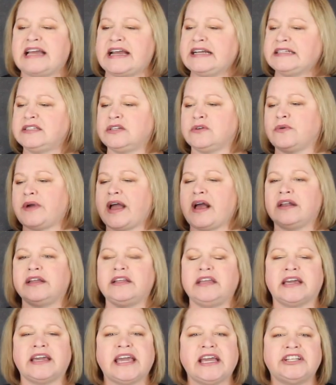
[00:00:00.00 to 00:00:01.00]
Dancing around
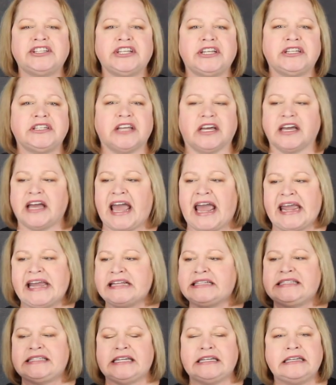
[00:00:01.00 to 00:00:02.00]
in your kitchen to
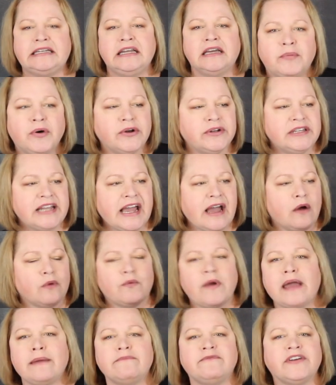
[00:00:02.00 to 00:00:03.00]
Hanson, putting
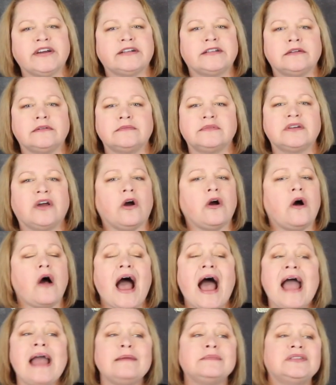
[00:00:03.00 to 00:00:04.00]
down rape victims. Girl,
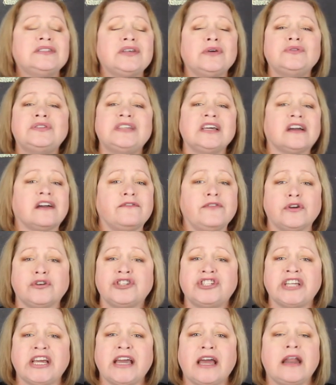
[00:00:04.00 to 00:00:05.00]
I am so sick of your
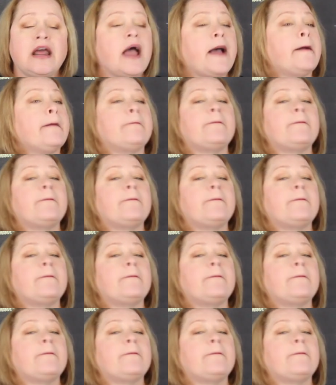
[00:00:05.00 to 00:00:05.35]
shit.